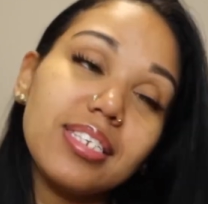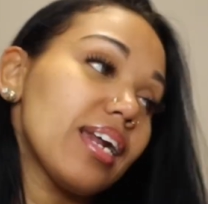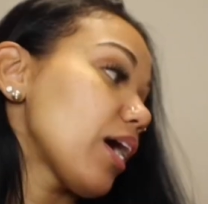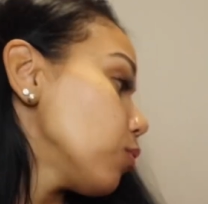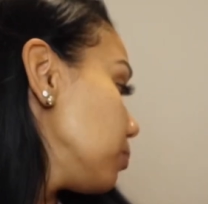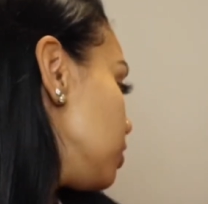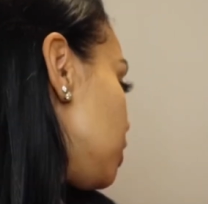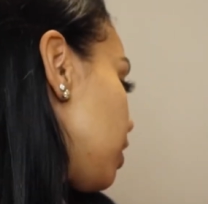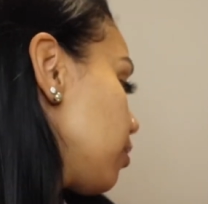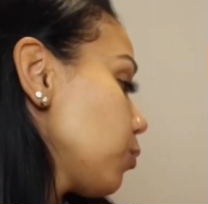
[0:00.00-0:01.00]
that I will be
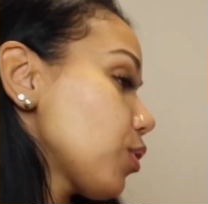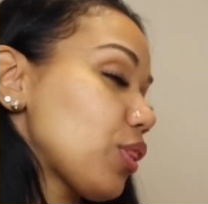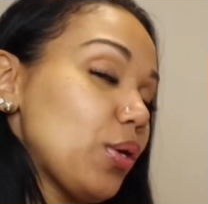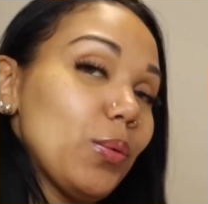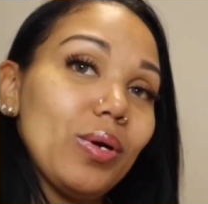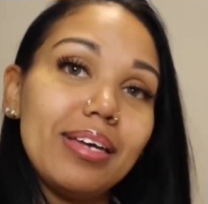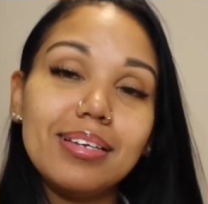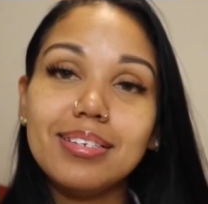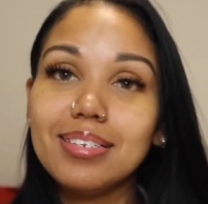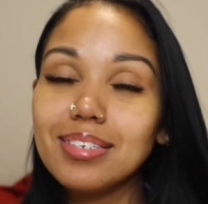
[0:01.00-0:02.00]
sharing with you
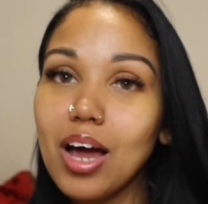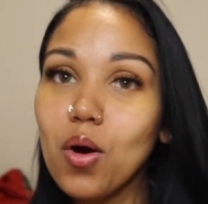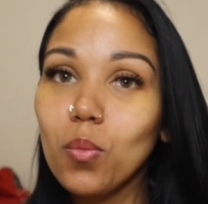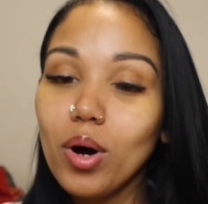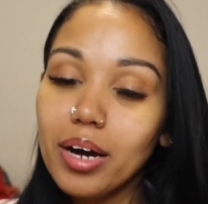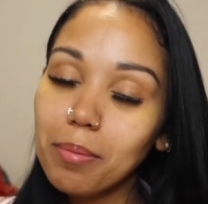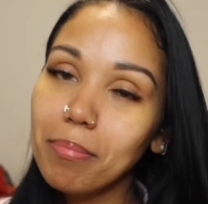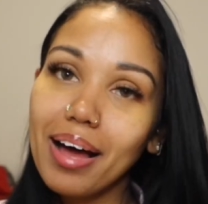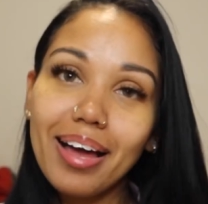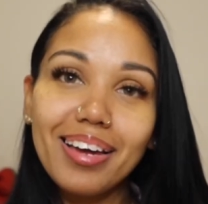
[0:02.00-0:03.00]
is one
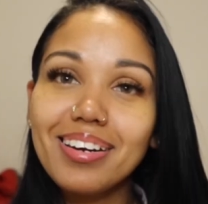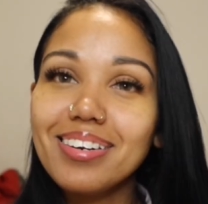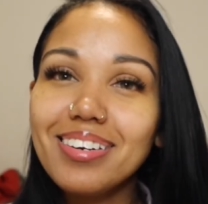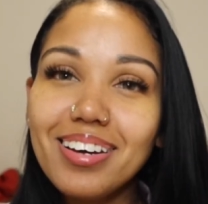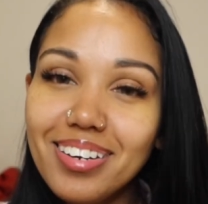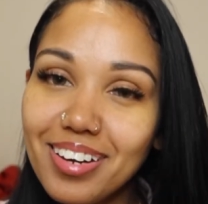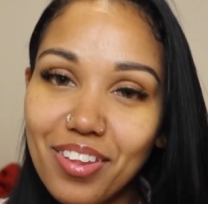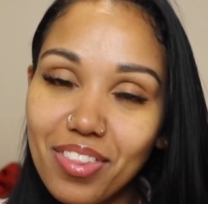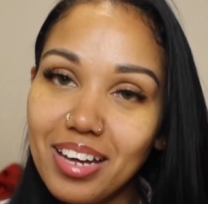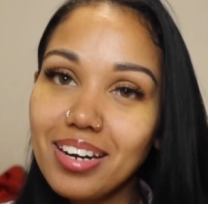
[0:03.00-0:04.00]
by none
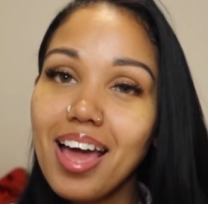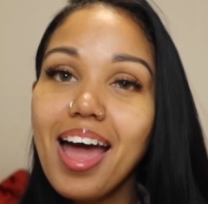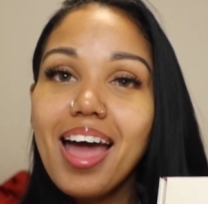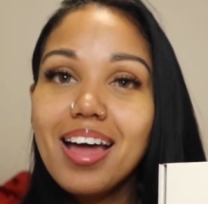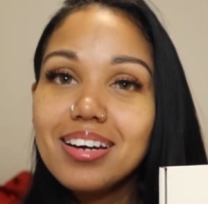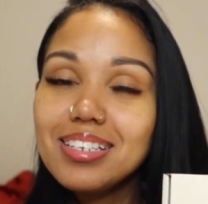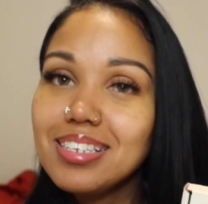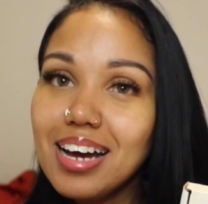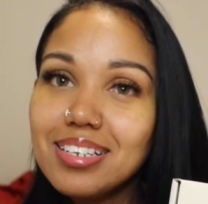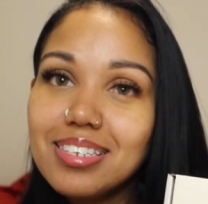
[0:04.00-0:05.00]
other than
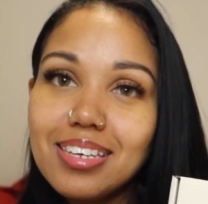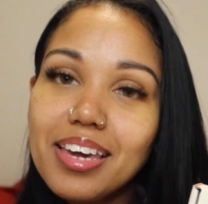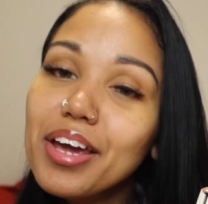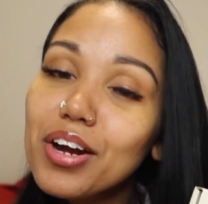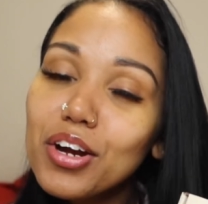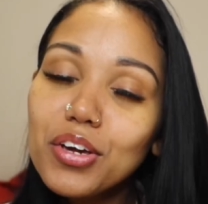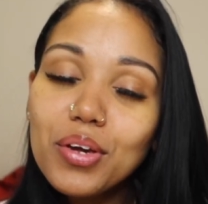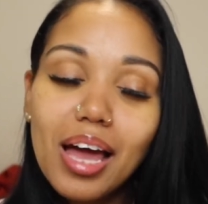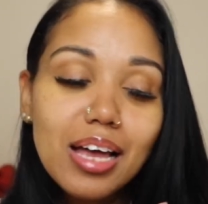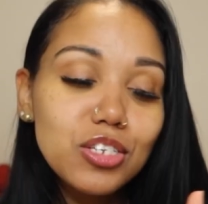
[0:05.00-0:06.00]
Dossier. You
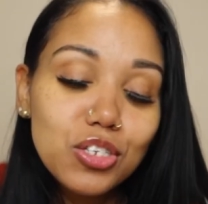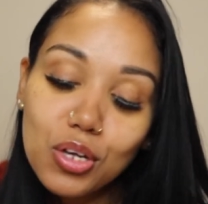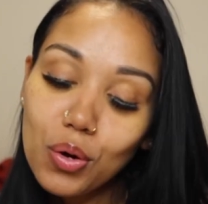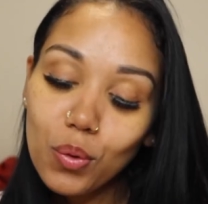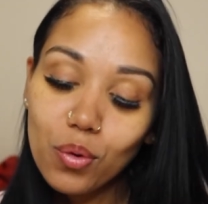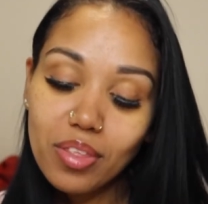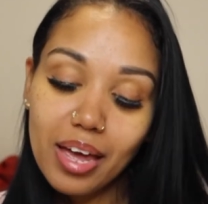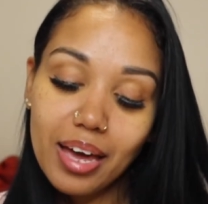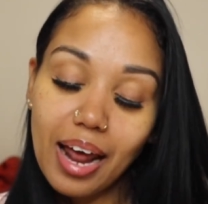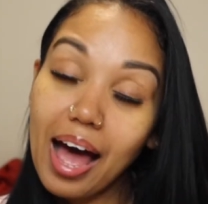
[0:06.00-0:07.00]
guys know
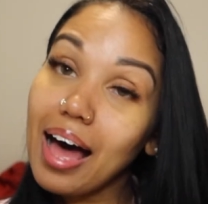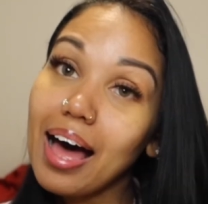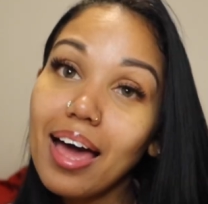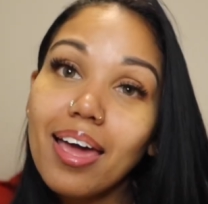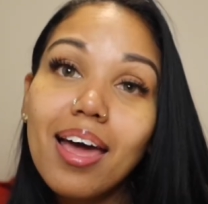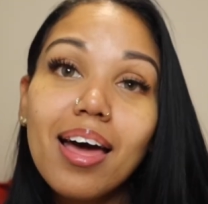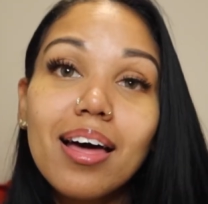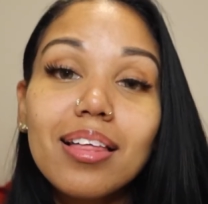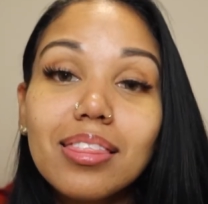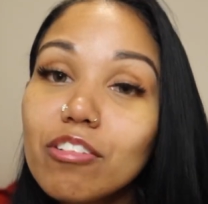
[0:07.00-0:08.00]
that I
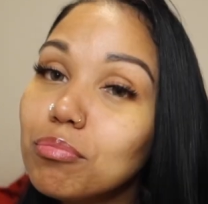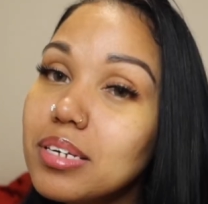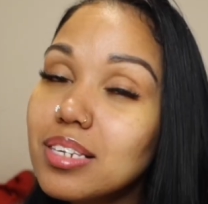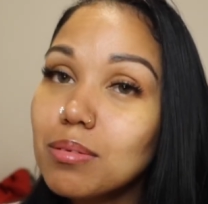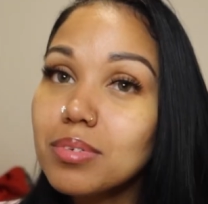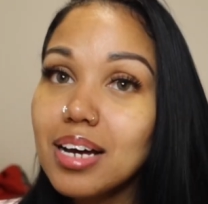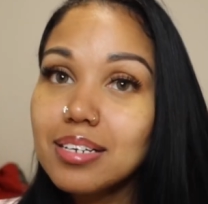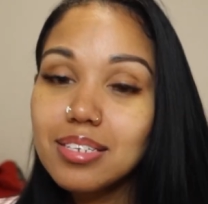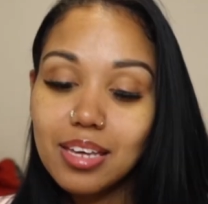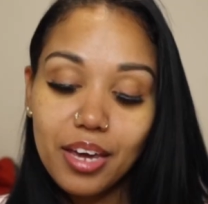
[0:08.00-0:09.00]
love me some
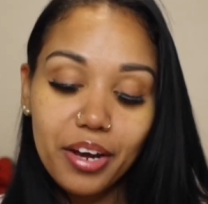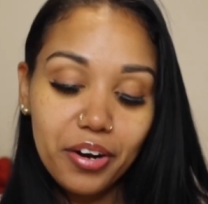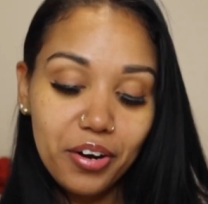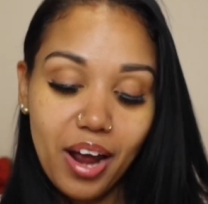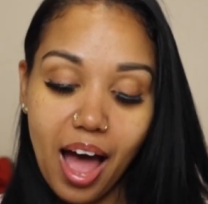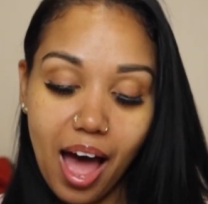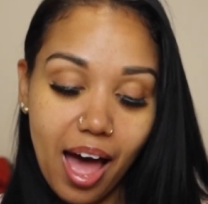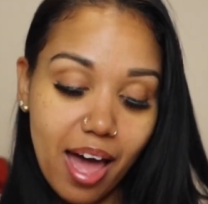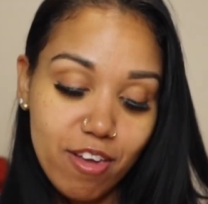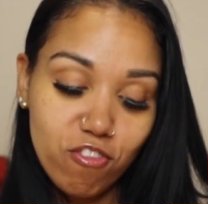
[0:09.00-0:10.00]
Dossier.
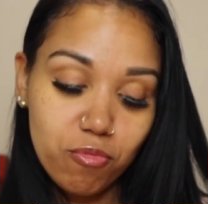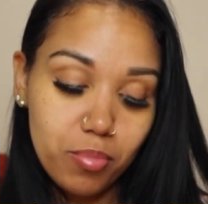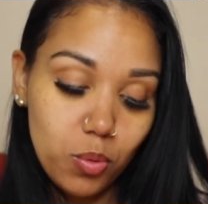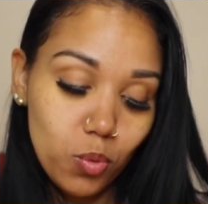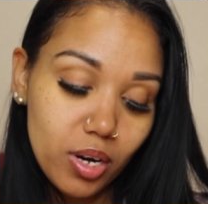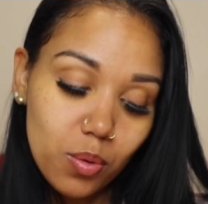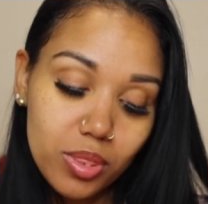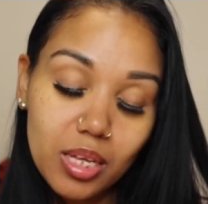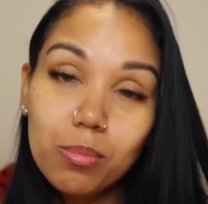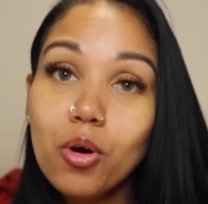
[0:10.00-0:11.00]
I've been working
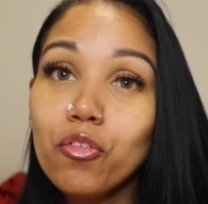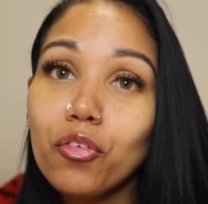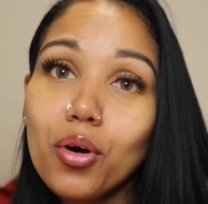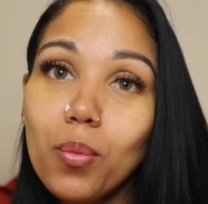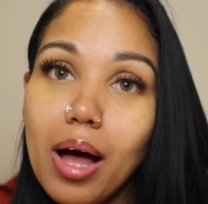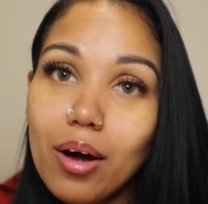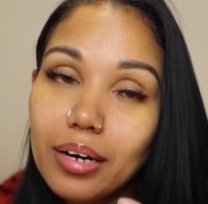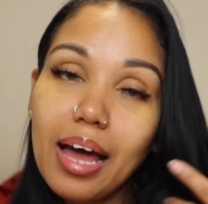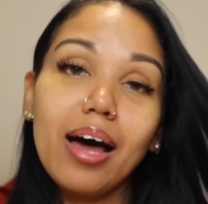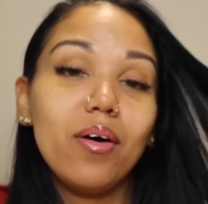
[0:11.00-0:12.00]
with them for a while
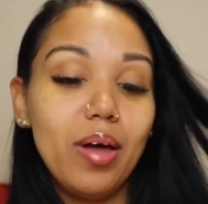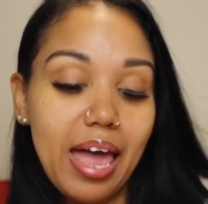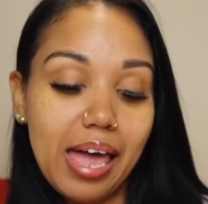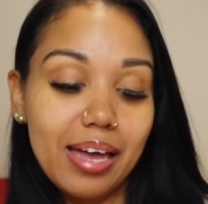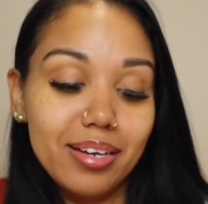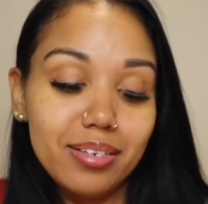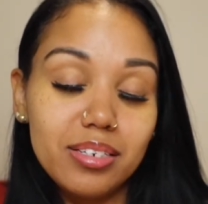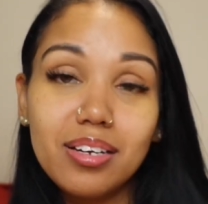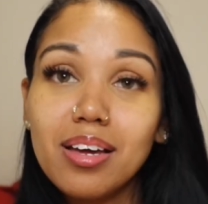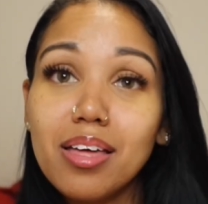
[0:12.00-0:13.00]
now
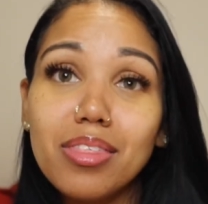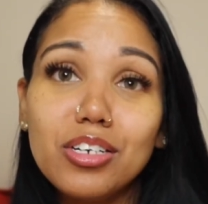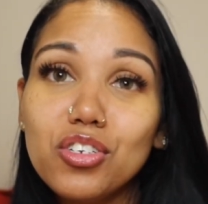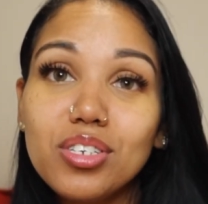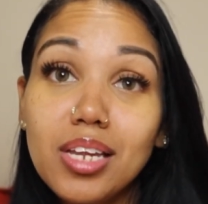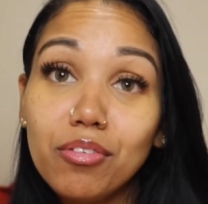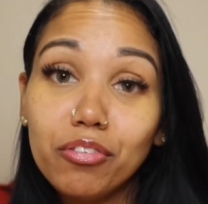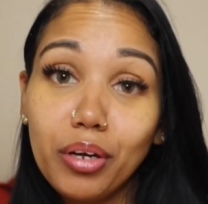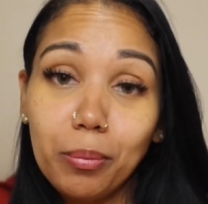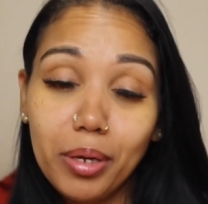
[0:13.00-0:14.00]
and they just never
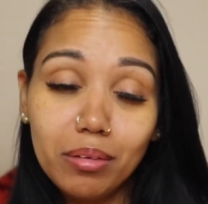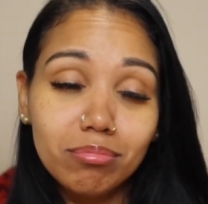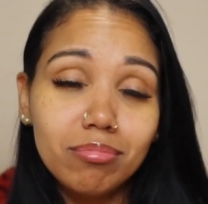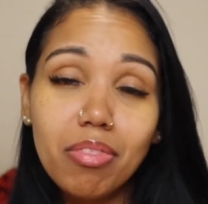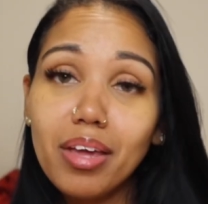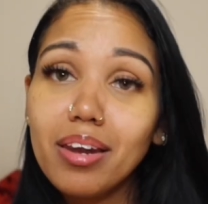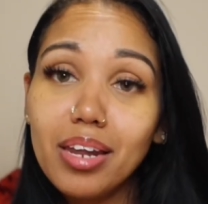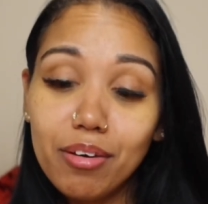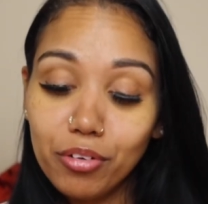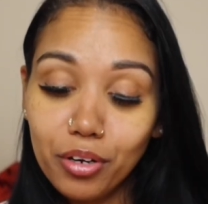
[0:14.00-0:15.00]
fail me. They
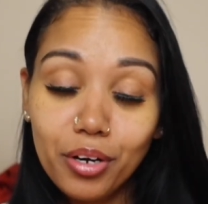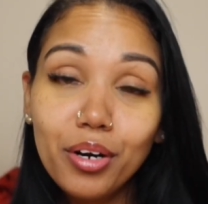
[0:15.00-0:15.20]
never